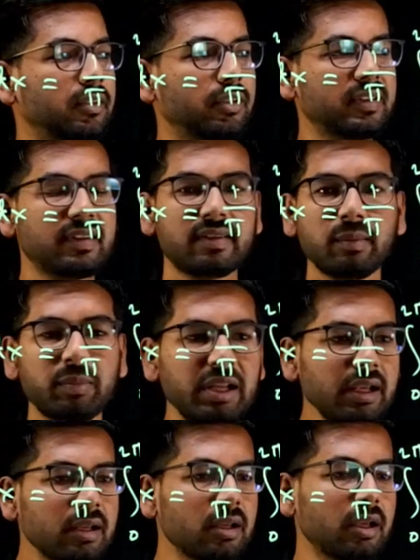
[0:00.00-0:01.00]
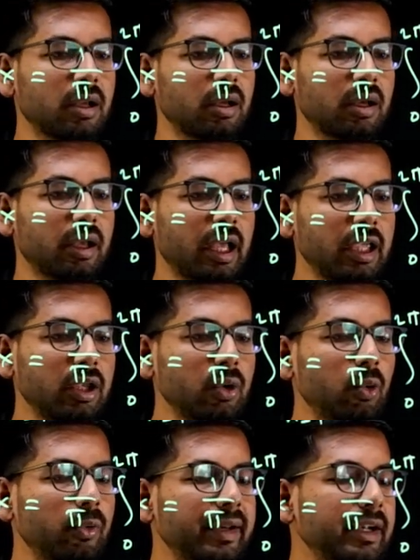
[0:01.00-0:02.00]
So this is simply a
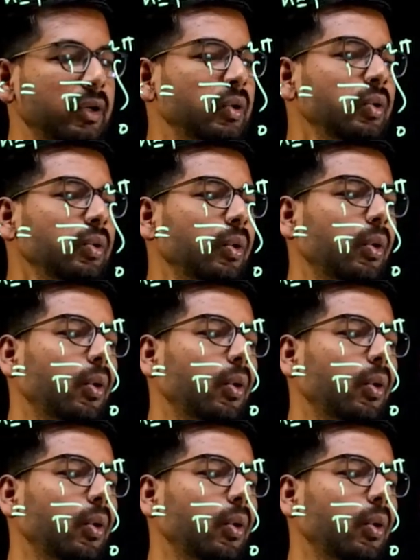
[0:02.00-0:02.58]
u into